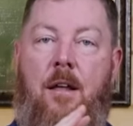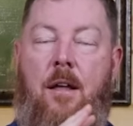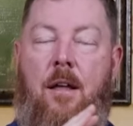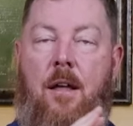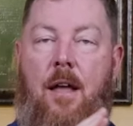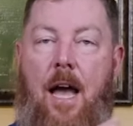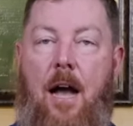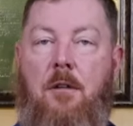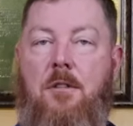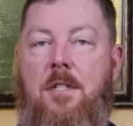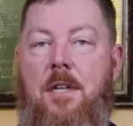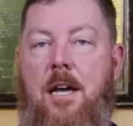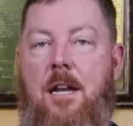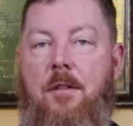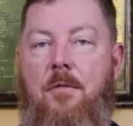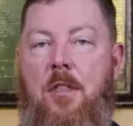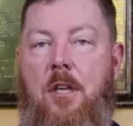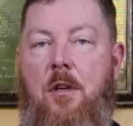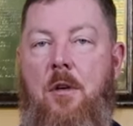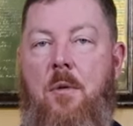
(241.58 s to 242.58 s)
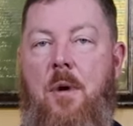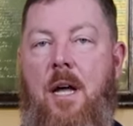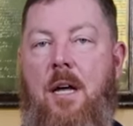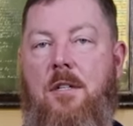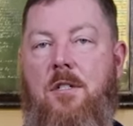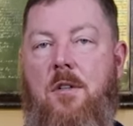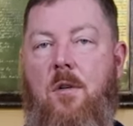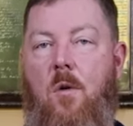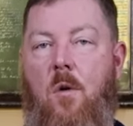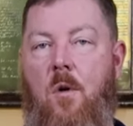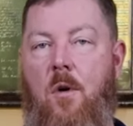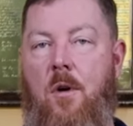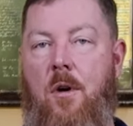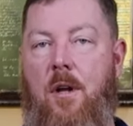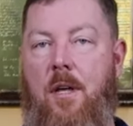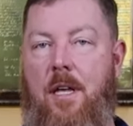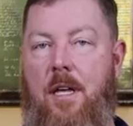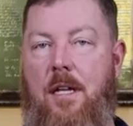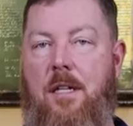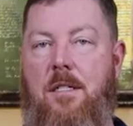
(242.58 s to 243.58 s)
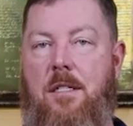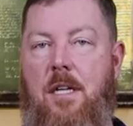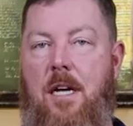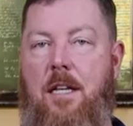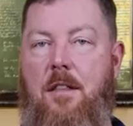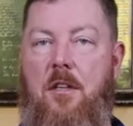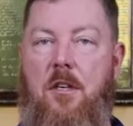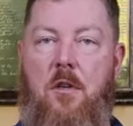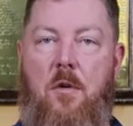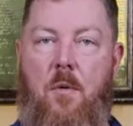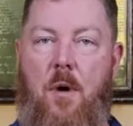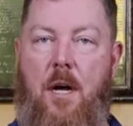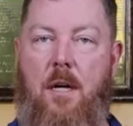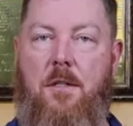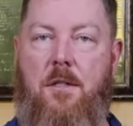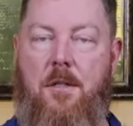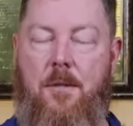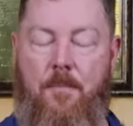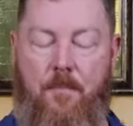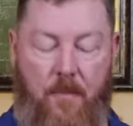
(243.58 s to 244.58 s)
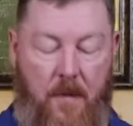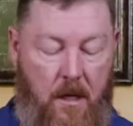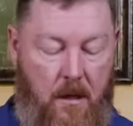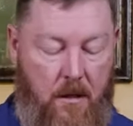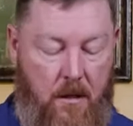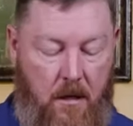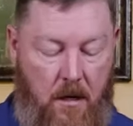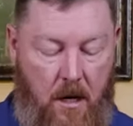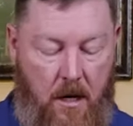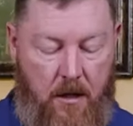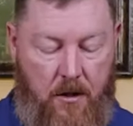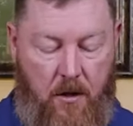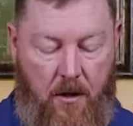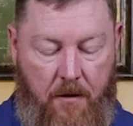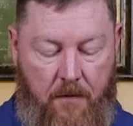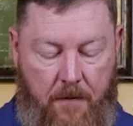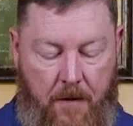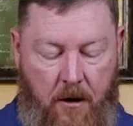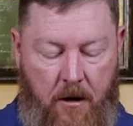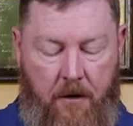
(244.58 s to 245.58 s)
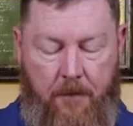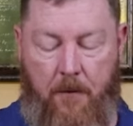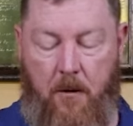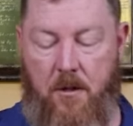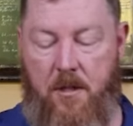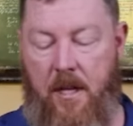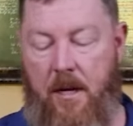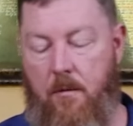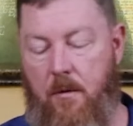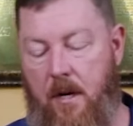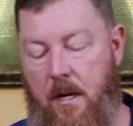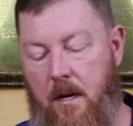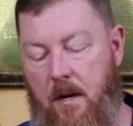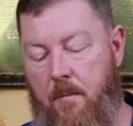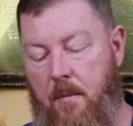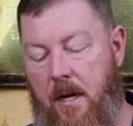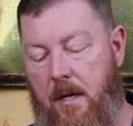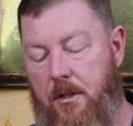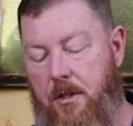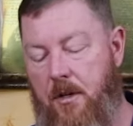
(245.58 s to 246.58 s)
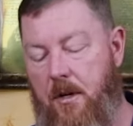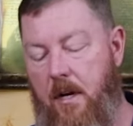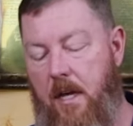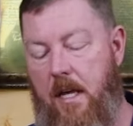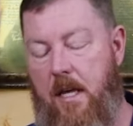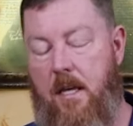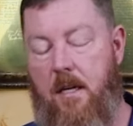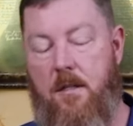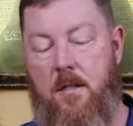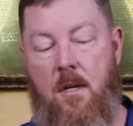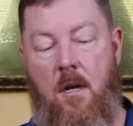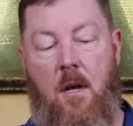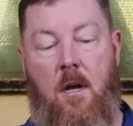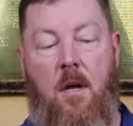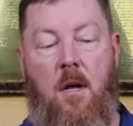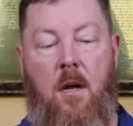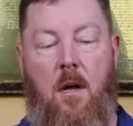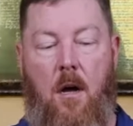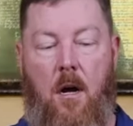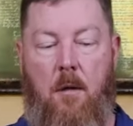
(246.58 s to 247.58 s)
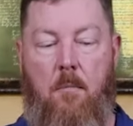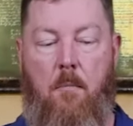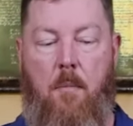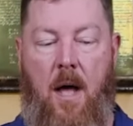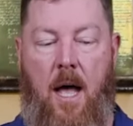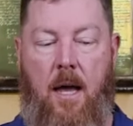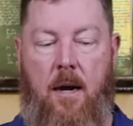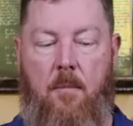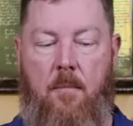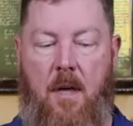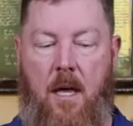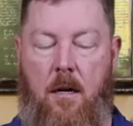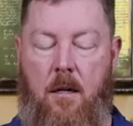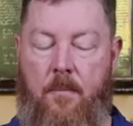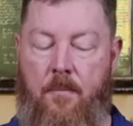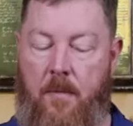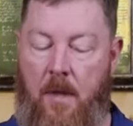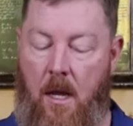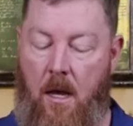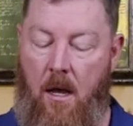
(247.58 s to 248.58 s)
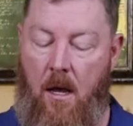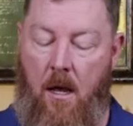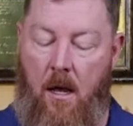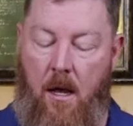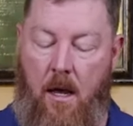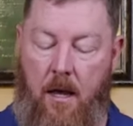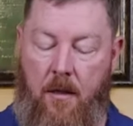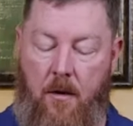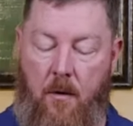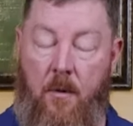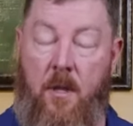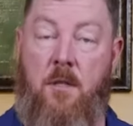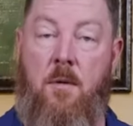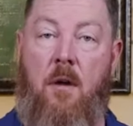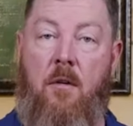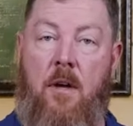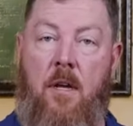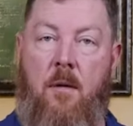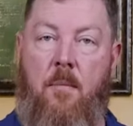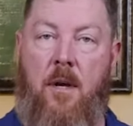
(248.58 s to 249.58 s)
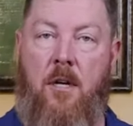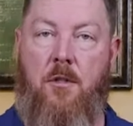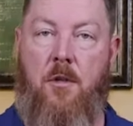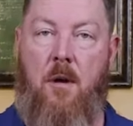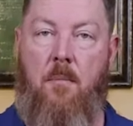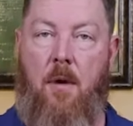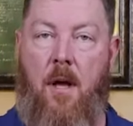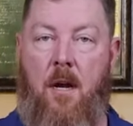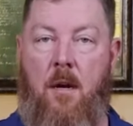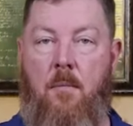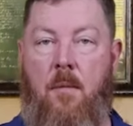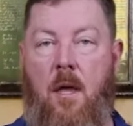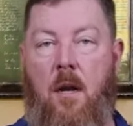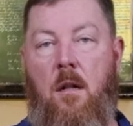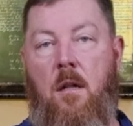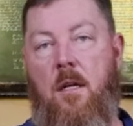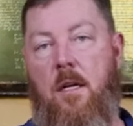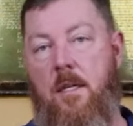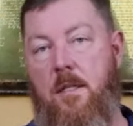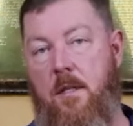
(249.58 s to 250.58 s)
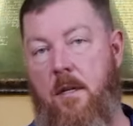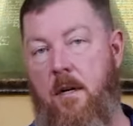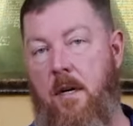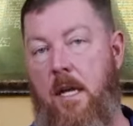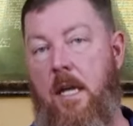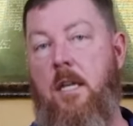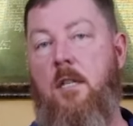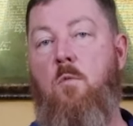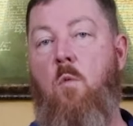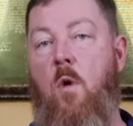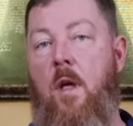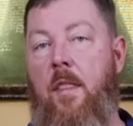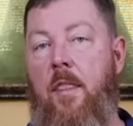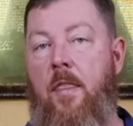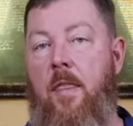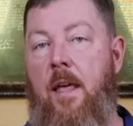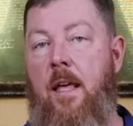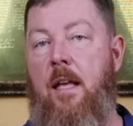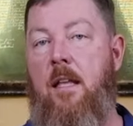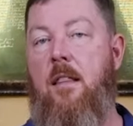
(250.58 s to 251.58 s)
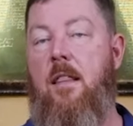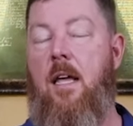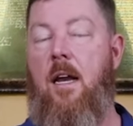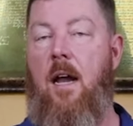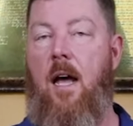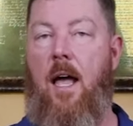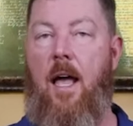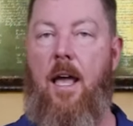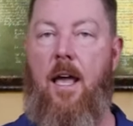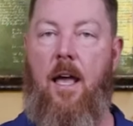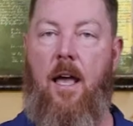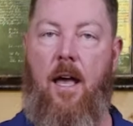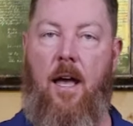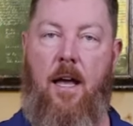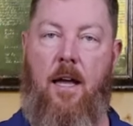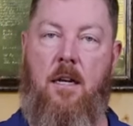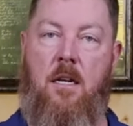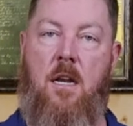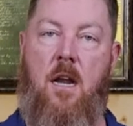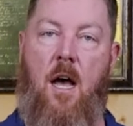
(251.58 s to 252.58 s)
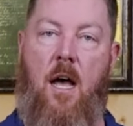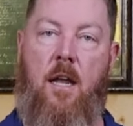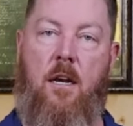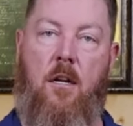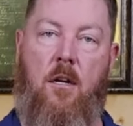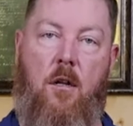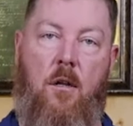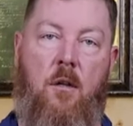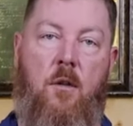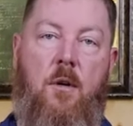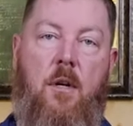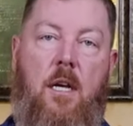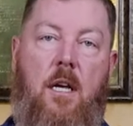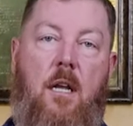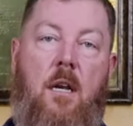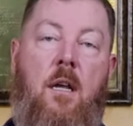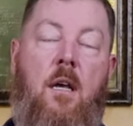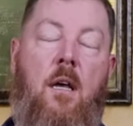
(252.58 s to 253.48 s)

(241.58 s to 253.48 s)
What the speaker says: outside of the US or inside the US. So, the very first thing we're going to measure is our bottom metal. And the reason why we're going to measure our bottom metal is there is one thing that I had not included